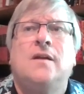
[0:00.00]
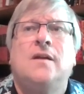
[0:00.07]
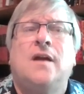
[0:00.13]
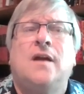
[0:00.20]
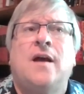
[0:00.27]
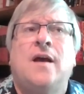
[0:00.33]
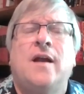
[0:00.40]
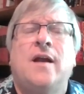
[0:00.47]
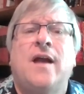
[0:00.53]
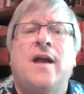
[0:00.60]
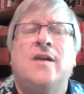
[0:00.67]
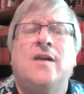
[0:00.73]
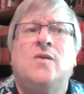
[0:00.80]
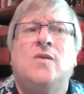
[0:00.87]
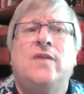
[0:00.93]
I
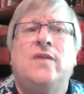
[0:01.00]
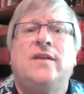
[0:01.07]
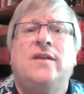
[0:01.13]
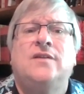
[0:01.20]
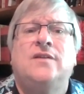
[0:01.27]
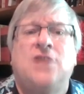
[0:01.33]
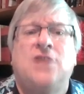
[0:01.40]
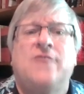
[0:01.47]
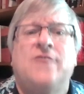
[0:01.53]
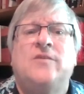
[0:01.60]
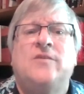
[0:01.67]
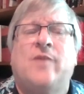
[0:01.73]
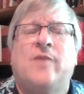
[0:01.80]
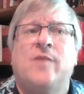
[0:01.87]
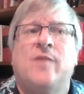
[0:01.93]
know that the Sheriff's
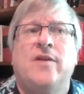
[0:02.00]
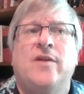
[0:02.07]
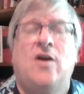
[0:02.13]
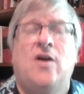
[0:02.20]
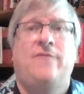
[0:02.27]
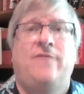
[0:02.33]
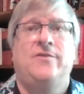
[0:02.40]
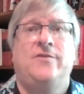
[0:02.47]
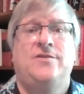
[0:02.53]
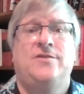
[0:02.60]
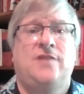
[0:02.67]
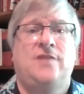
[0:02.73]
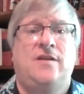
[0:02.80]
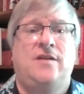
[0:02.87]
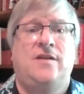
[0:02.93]
Department
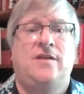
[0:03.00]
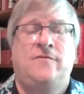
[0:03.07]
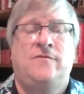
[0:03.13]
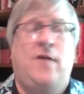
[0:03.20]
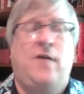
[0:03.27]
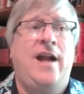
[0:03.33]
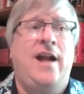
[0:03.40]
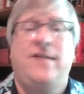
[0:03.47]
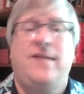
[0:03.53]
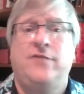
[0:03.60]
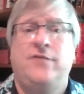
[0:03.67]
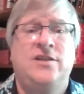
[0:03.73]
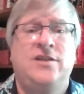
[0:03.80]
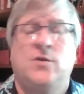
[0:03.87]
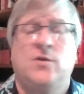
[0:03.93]
offers a variety of
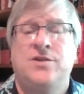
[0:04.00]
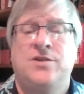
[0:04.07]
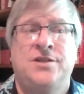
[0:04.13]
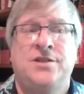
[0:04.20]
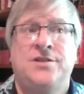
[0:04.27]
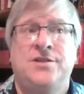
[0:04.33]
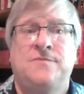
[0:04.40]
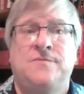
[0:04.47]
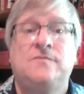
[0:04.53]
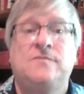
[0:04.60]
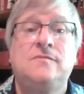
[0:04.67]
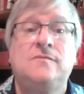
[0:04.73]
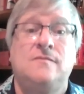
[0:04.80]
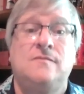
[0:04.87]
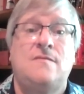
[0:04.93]
resources
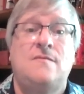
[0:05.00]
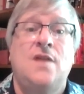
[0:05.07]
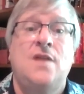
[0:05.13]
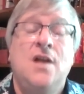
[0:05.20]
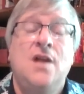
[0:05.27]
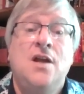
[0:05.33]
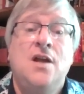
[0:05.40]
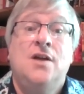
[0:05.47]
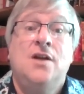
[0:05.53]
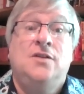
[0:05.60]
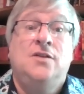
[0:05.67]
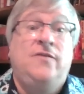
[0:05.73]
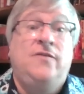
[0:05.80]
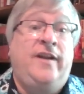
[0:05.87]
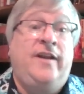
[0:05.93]

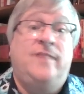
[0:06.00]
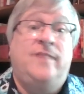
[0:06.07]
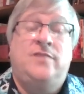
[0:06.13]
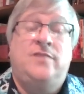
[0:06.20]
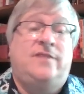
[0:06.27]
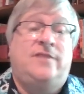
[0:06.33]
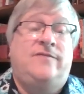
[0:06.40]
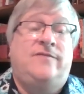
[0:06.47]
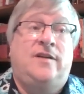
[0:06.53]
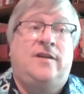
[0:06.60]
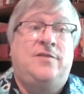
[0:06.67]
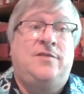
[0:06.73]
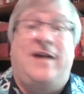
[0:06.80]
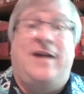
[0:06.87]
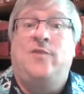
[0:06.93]
to victims
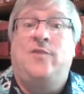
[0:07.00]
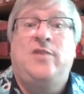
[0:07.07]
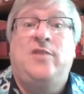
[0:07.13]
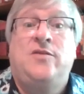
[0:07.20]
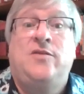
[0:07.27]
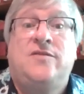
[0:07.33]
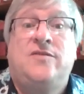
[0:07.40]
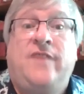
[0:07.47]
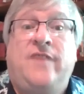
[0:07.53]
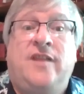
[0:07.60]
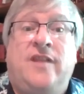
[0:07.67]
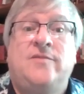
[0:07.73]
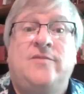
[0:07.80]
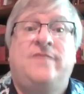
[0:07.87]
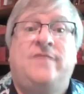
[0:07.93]
of child abuse,
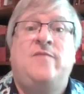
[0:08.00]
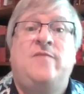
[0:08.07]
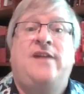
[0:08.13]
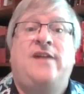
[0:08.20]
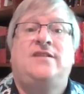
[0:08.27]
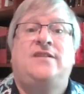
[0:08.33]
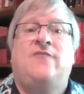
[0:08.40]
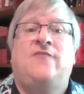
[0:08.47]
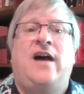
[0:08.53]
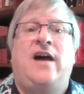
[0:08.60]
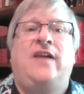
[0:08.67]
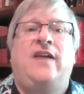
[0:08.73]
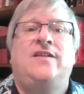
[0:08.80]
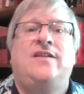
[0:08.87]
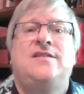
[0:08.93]
victims of domestic
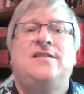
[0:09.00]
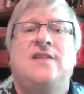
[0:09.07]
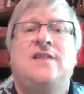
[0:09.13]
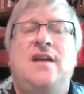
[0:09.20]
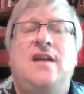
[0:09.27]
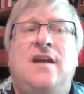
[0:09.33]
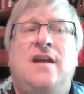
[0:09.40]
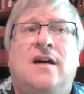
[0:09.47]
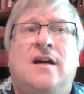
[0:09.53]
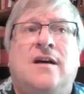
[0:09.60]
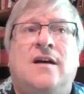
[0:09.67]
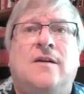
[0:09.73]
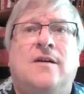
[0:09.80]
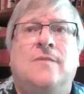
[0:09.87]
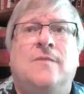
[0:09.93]
violence.
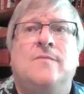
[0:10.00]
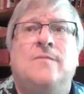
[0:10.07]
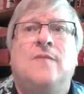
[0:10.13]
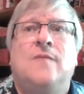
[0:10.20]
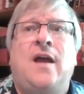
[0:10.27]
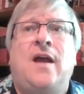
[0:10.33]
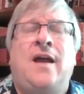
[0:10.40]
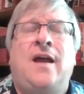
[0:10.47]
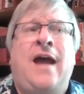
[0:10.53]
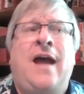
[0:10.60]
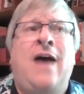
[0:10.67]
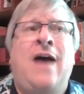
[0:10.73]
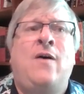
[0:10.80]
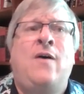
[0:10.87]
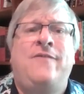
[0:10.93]

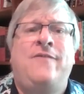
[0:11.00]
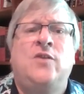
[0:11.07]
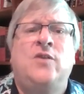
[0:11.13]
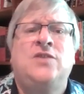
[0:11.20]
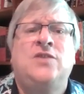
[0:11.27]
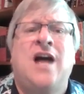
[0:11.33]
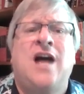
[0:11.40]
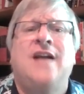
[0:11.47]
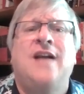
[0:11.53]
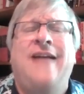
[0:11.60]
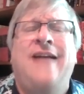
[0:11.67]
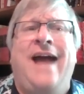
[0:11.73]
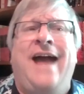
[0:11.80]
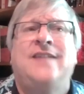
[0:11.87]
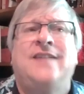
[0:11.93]
How have those
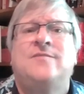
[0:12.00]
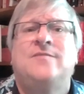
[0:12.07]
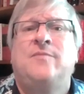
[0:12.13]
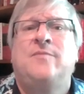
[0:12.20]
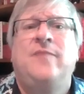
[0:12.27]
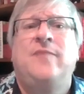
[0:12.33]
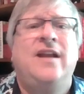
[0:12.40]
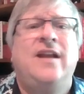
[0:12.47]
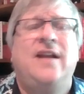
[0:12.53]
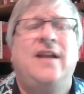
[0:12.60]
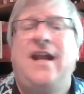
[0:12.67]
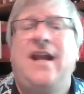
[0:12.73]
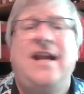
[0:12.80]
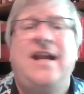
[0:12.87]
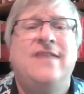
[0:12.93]
contacts been
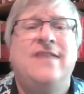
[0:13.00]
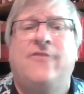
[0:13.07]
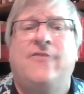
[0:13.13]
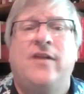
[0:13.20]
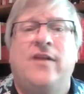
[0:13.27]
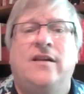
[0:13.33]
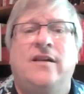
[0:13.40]
any different?